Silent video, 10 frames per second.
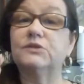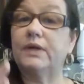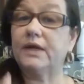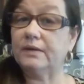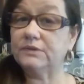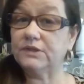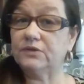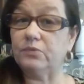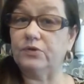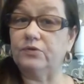So when it comes
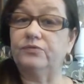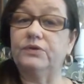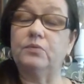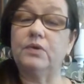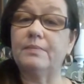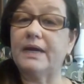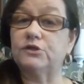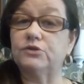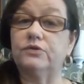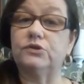to the roof, you want to
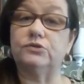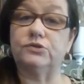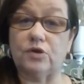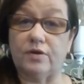make sure that you